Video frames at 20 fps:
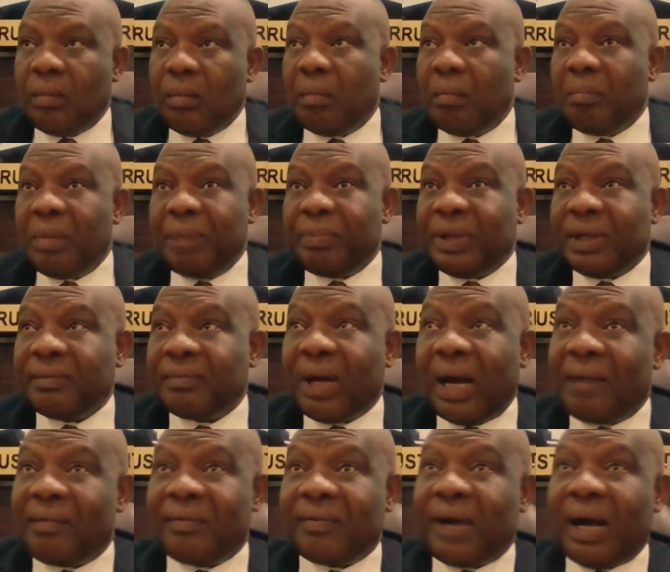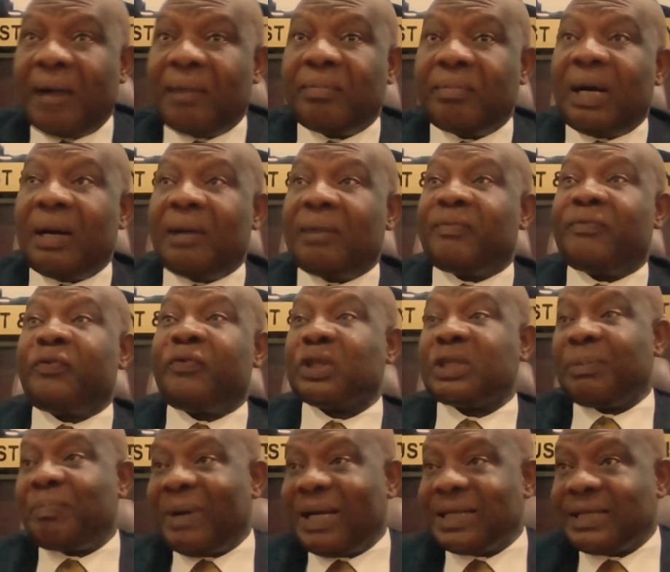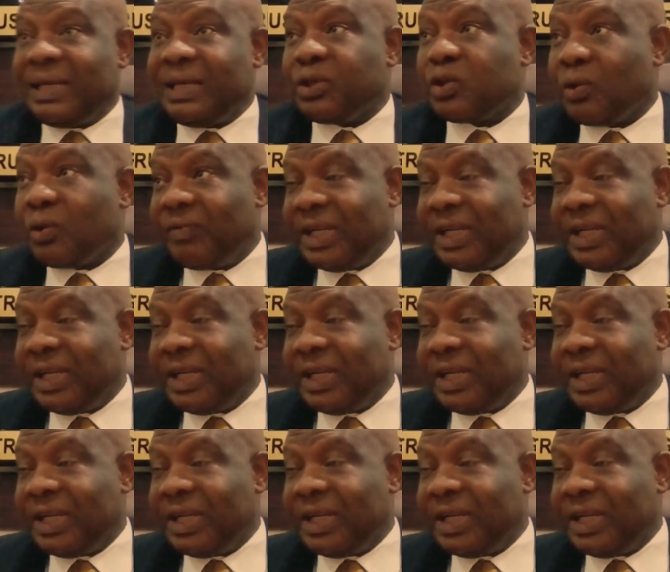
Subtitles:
maybe 40%